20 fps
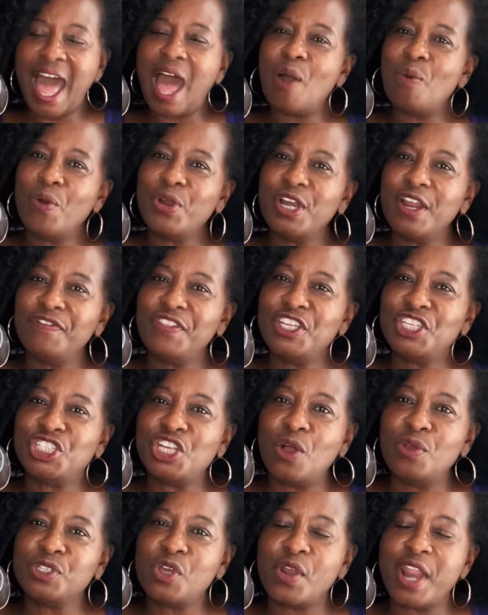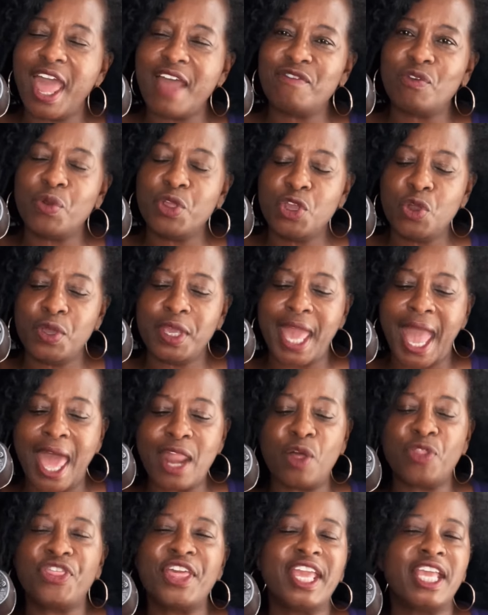I wonder if this show is going to have a reunion.
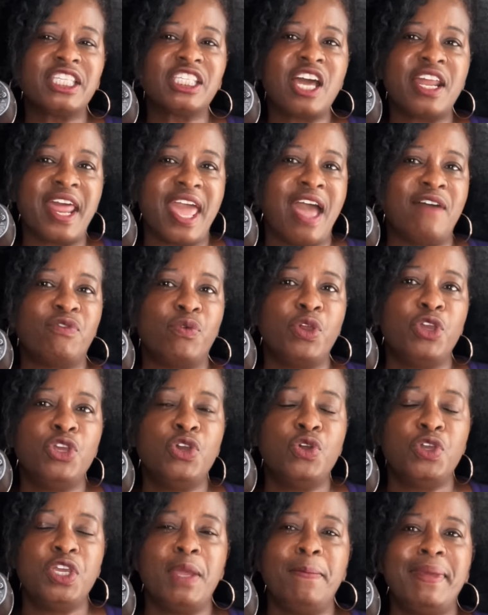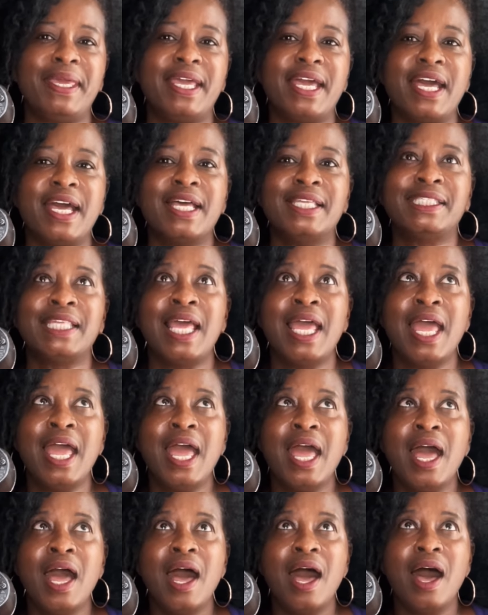I don't think it's going to have a reunion, because
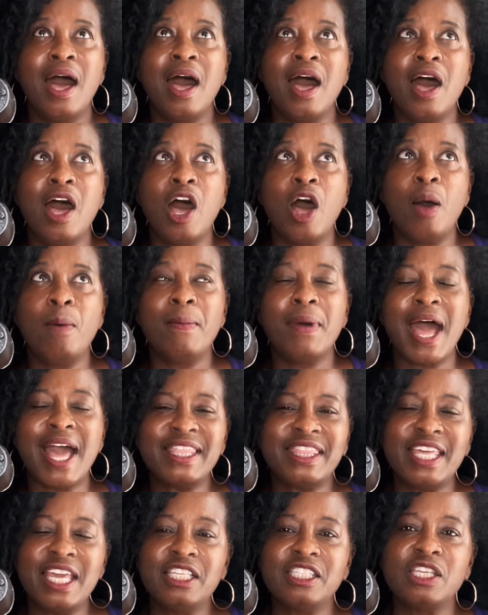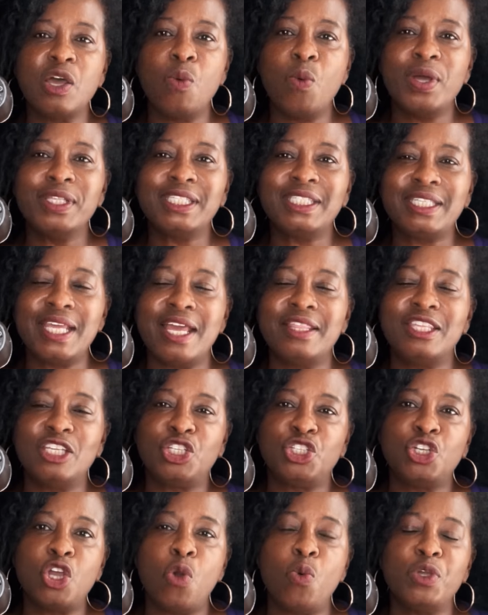um, I think someone said
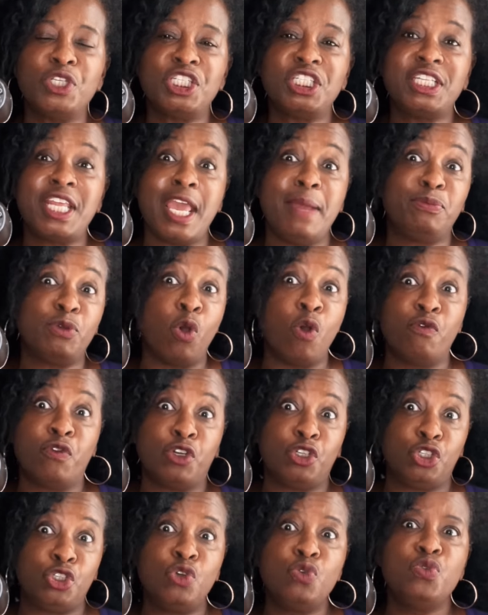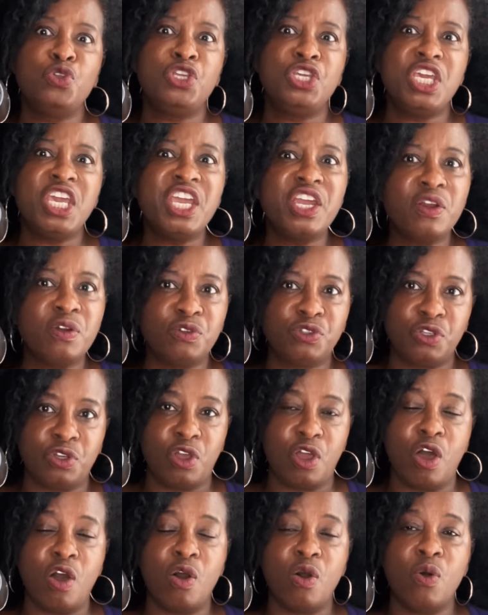this show was taped over two years
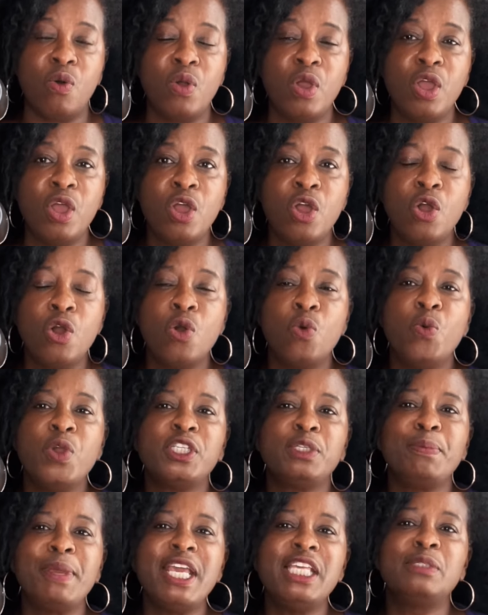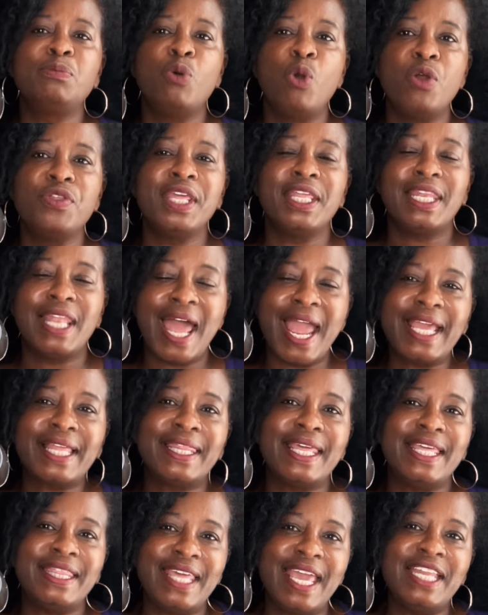ago, which means more than
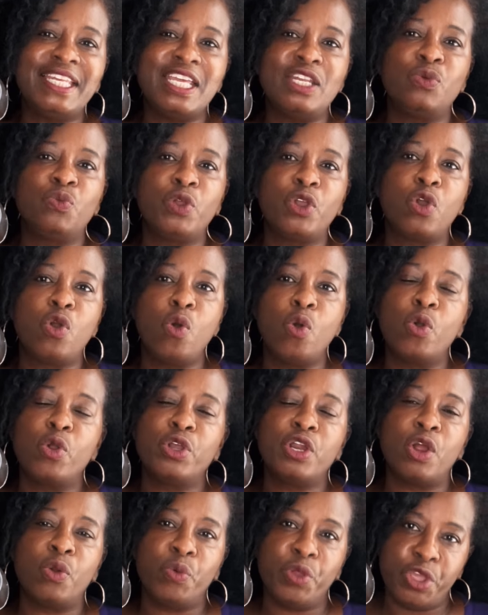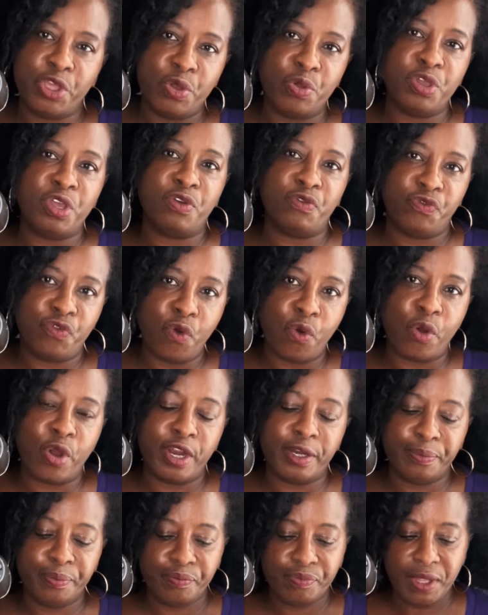likely they didn't record a reunion
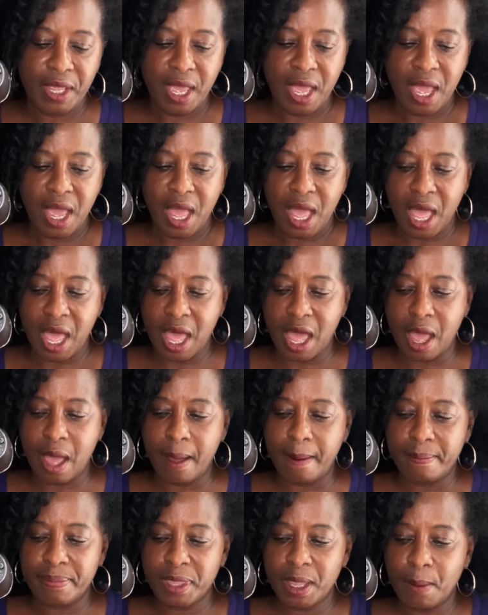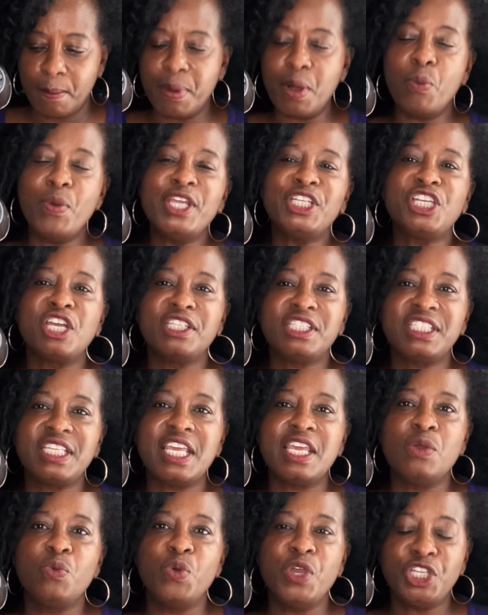for it. Um, but we shall
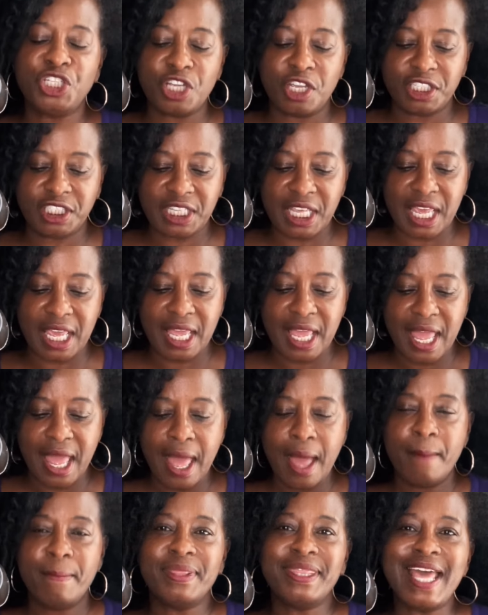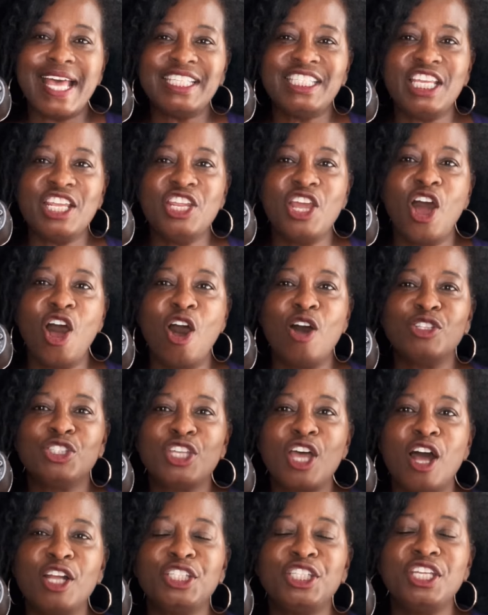see. We shall see. But that's it, y'all.
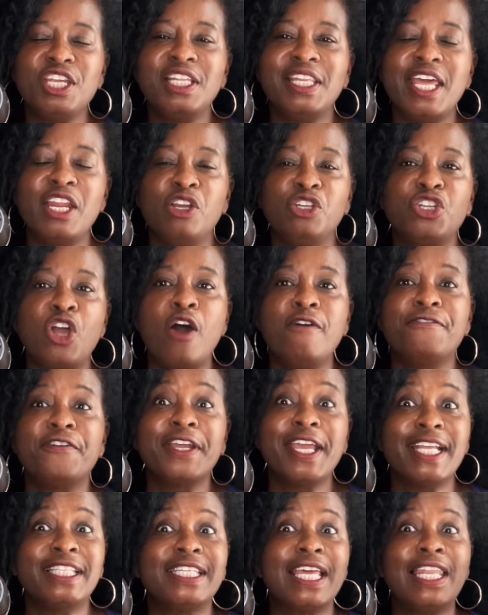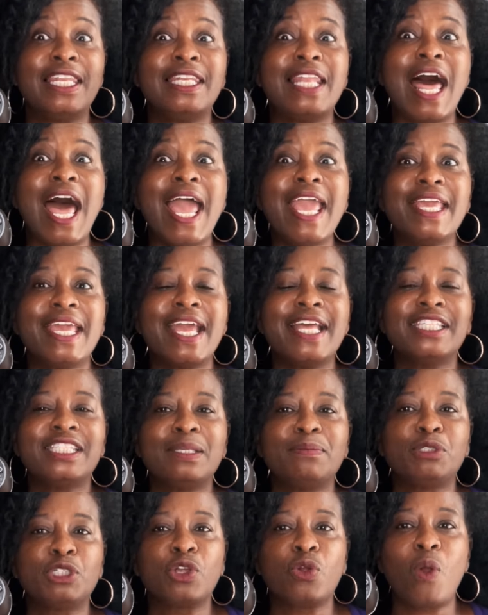Talk to you later. Don't forget to like
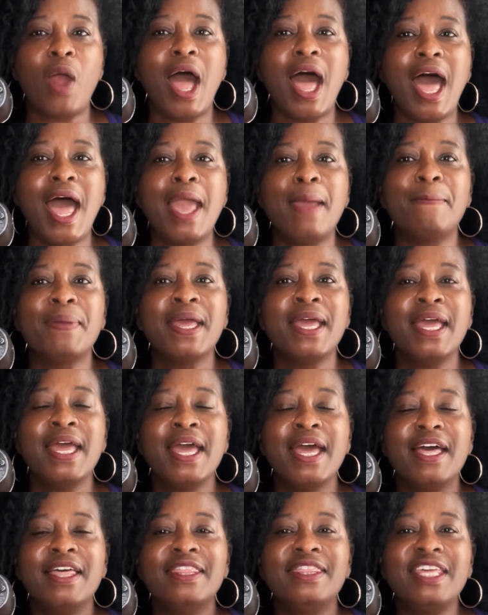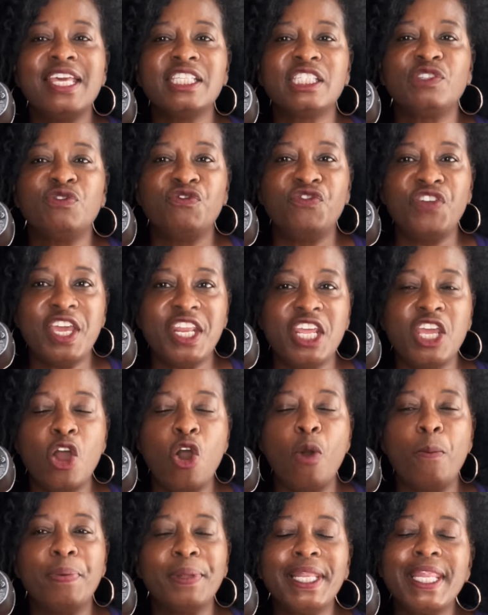and subscribe this
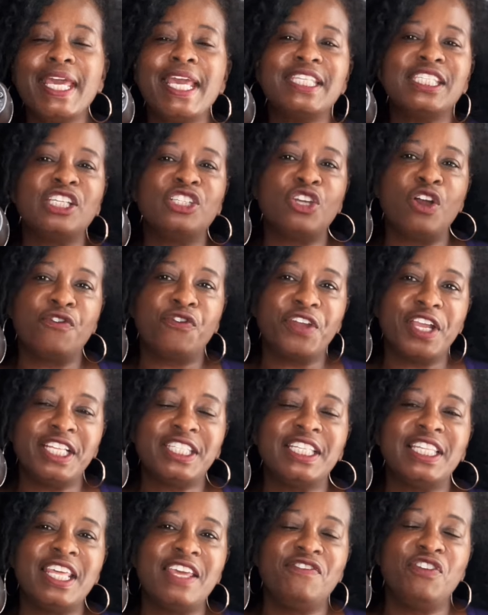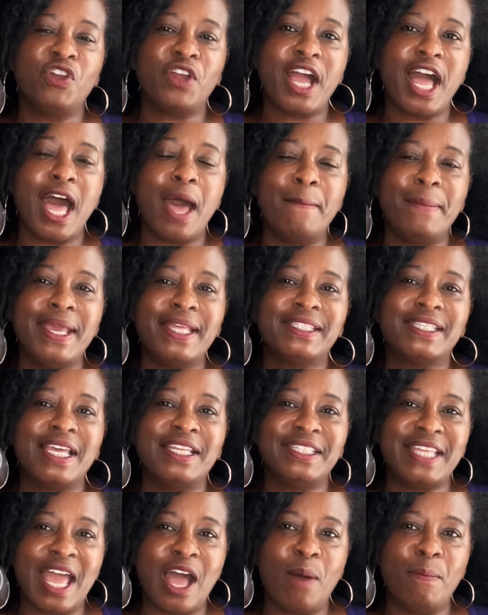video, please. And don't forget to leave your comments
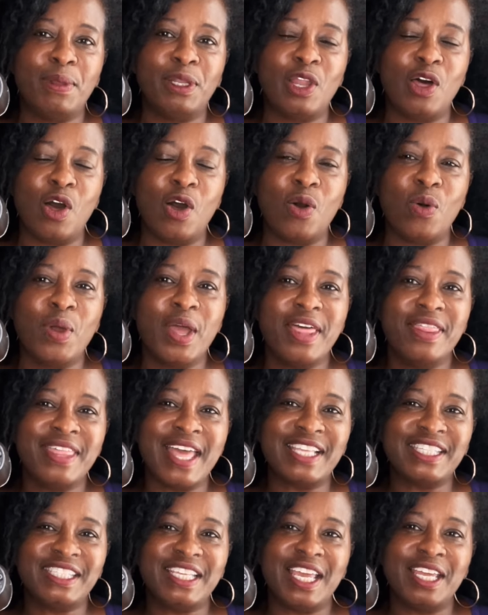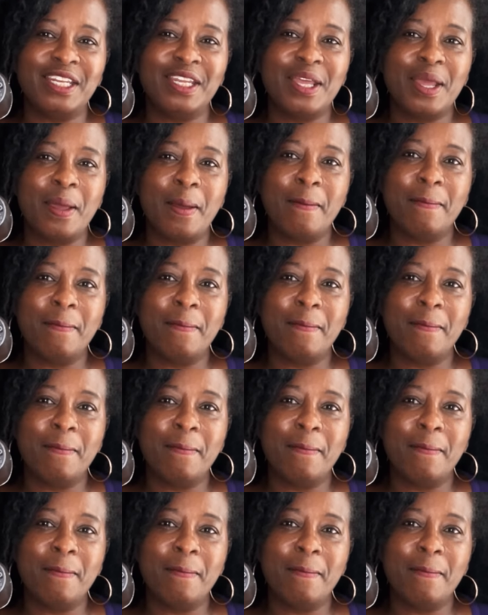down below. That's it.